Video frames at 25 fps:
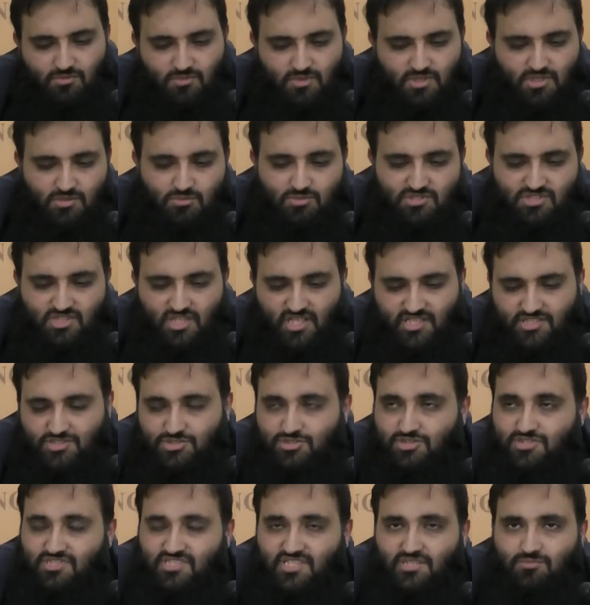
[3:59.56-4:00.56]
it was
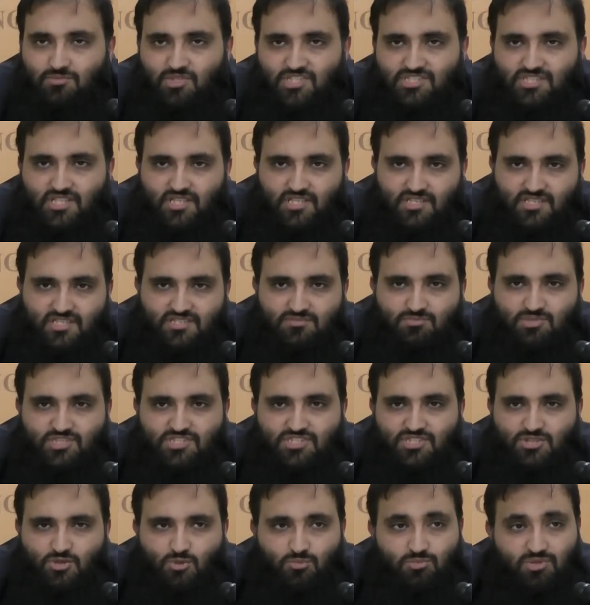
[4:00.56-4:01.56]
nice to see, mashallah, this
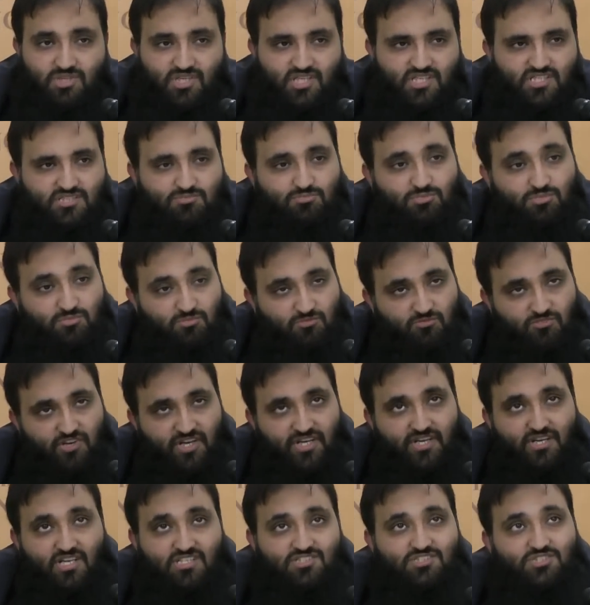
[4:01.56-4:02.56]
masjid open. It's
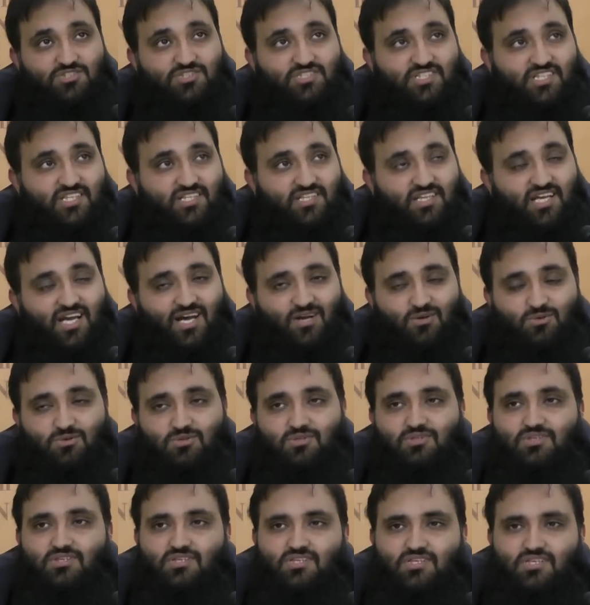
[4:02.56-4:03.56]
very nice to see now
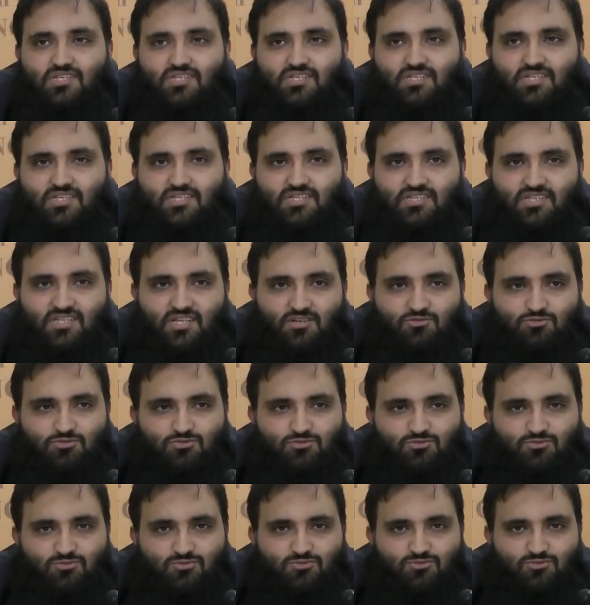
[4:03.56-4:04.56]
that
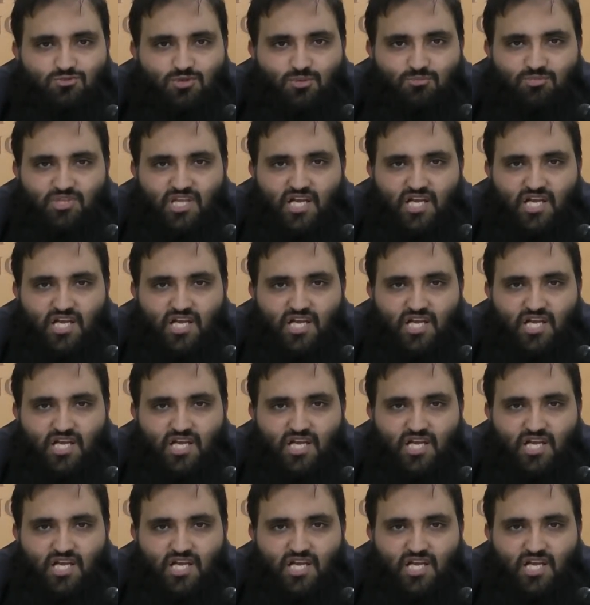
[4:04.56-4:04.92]
from